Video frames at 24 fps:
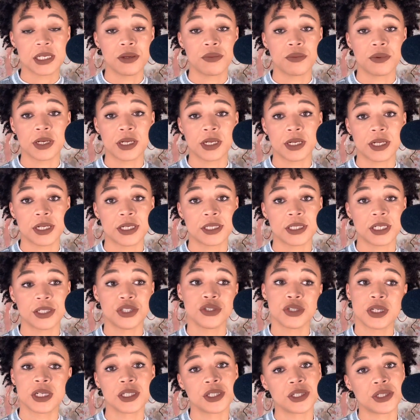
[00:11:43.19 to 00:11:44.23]
see what it is
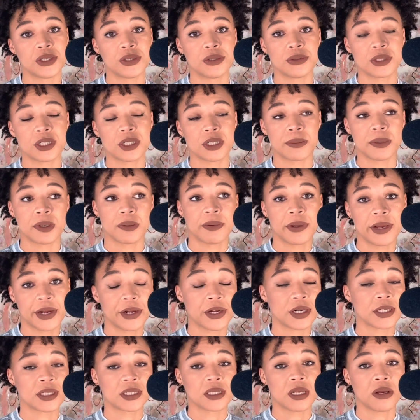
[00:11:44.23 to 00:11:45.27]
that you can do to
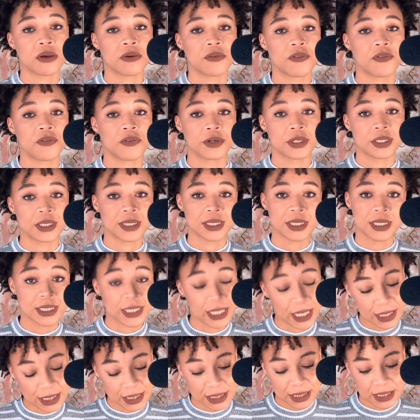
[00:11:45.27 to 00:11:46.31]
prepare yourself for
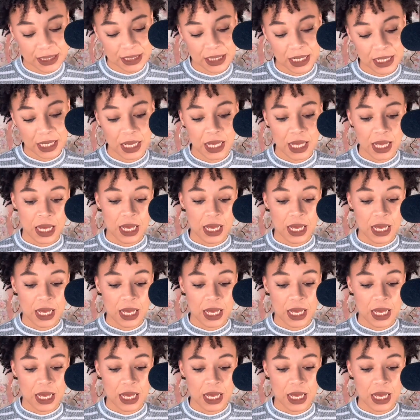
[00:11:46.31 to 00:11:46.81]
success.